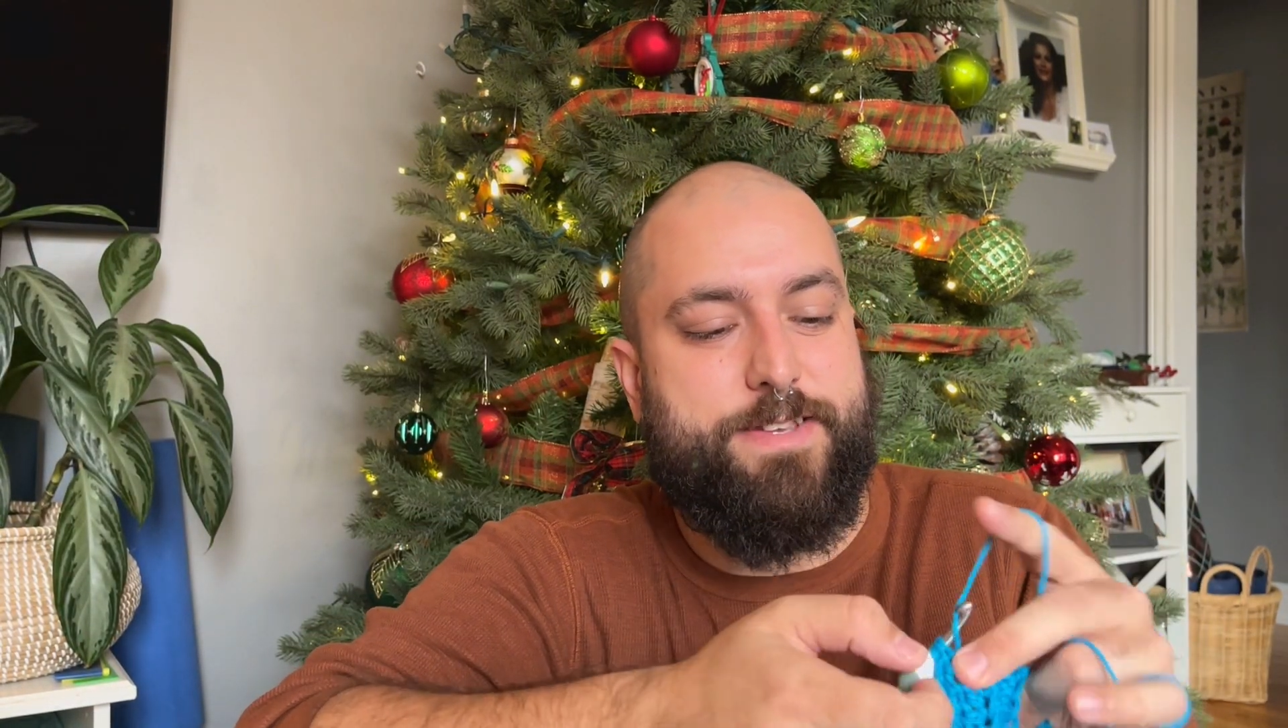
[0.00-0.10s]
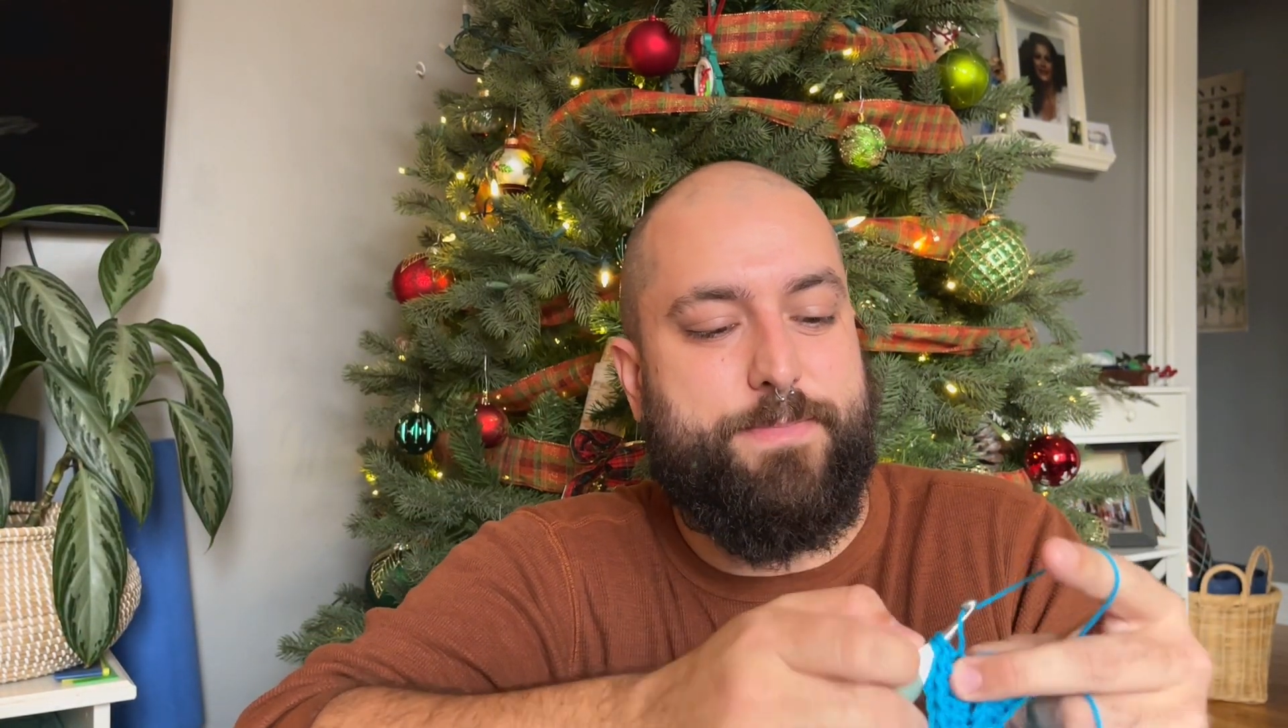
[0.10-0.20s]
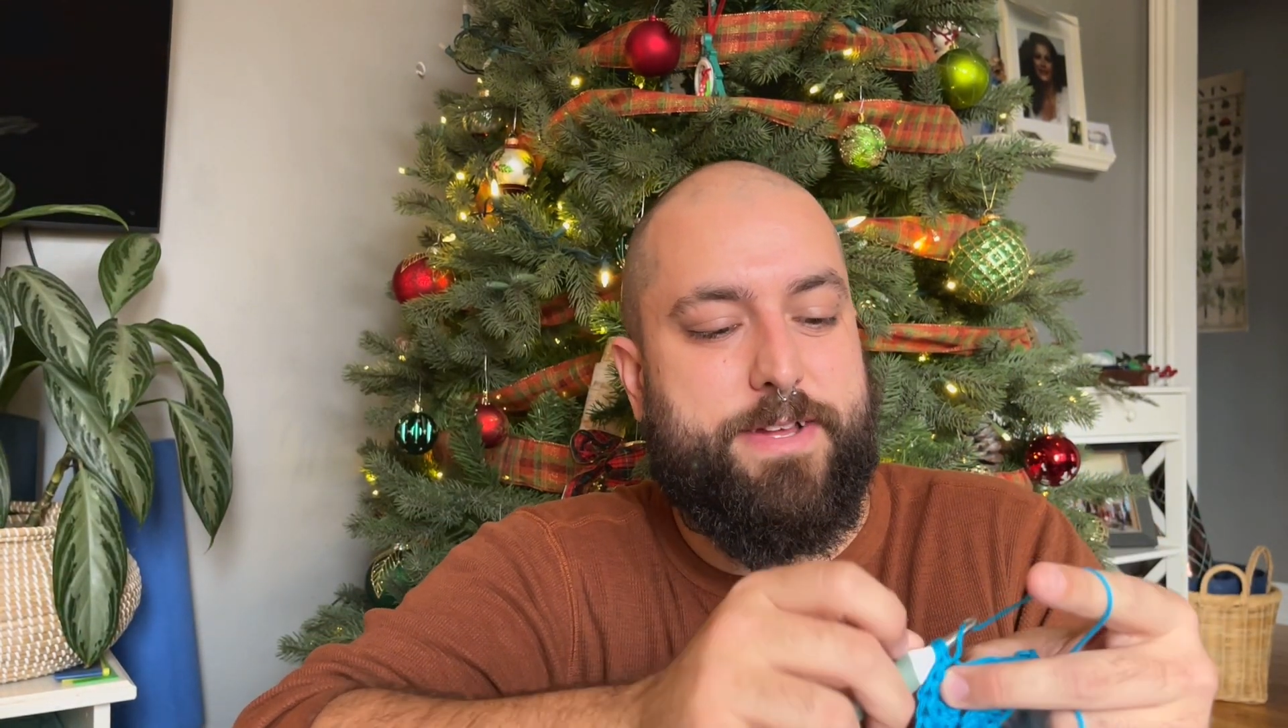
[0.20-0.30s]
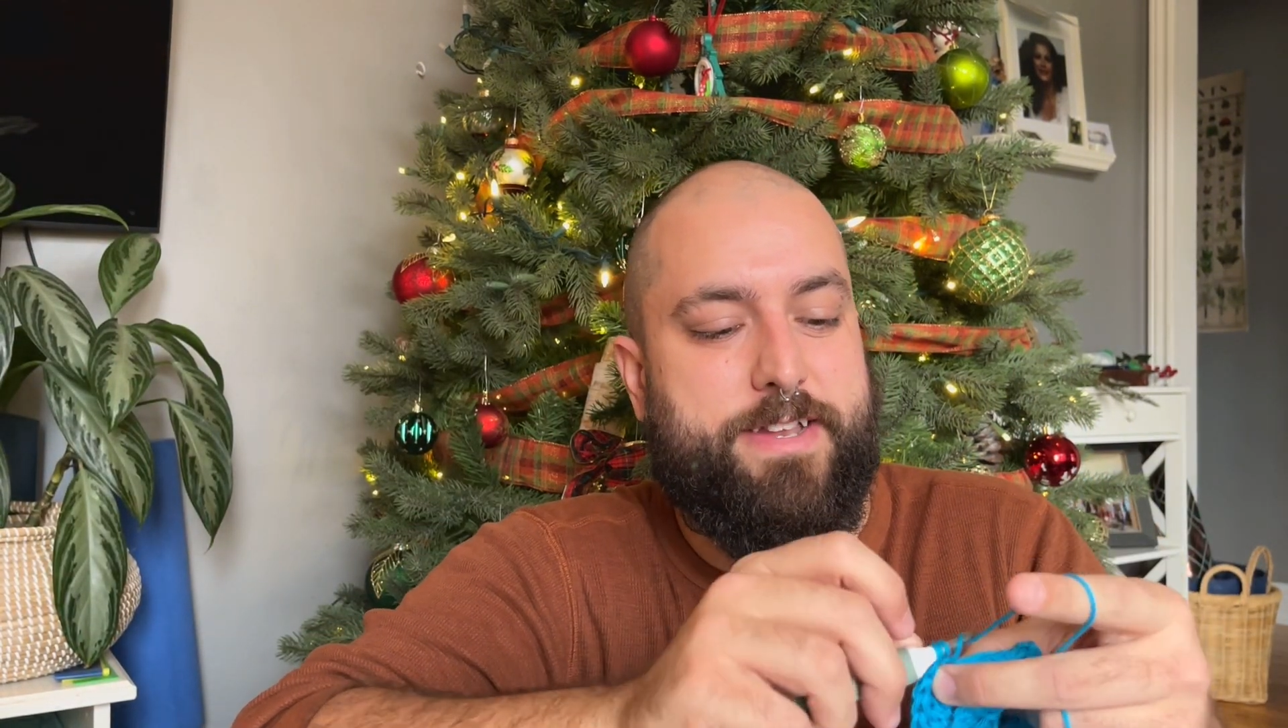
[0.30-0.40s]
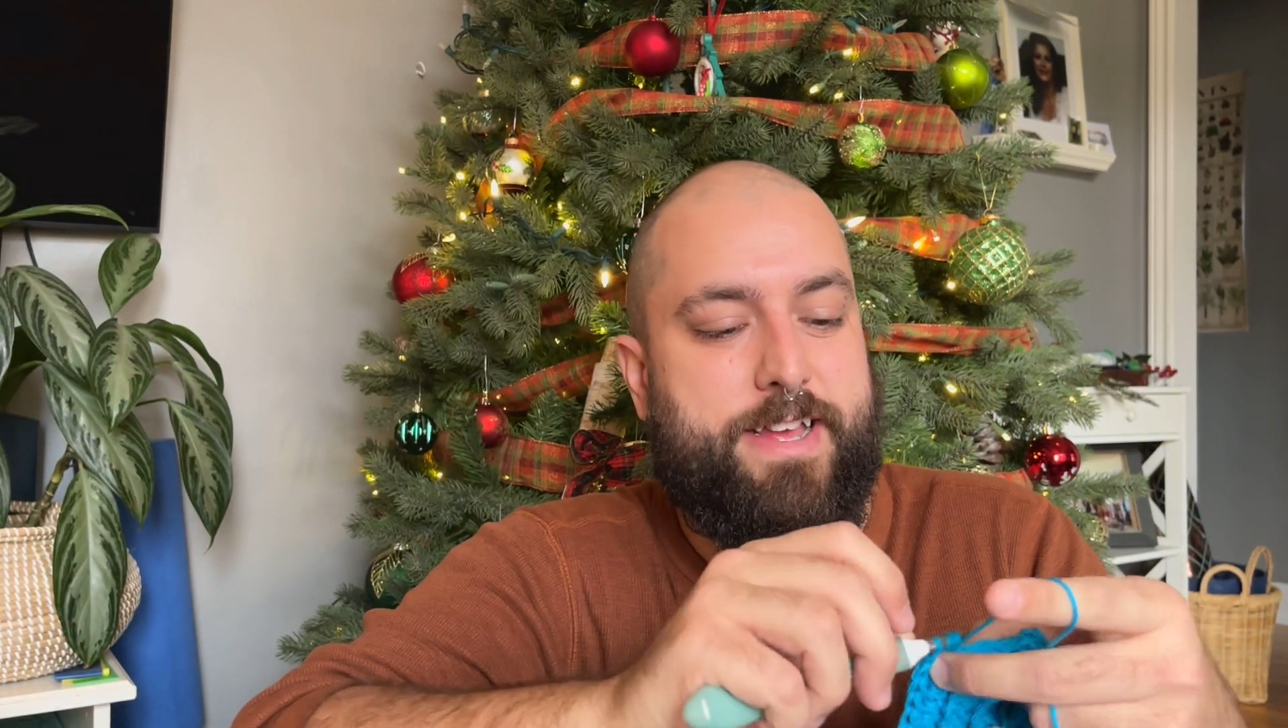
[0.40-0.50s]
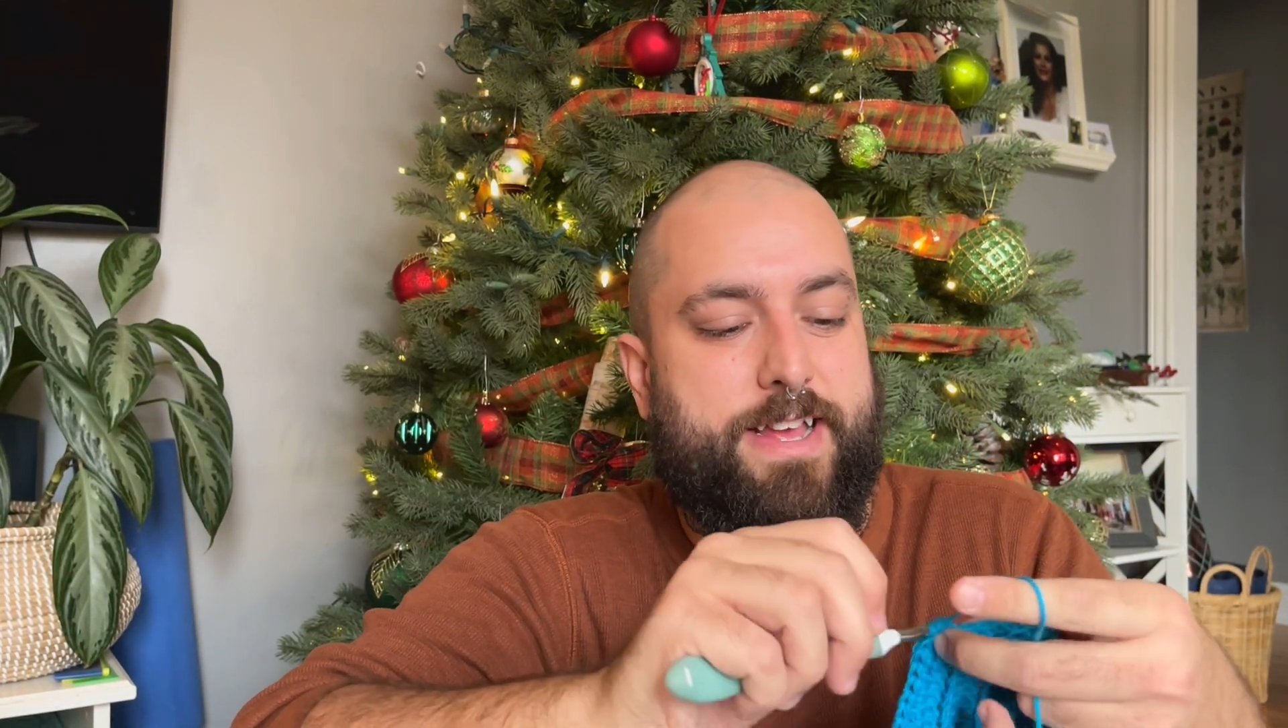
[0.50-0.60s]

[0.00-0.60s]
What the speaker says: But,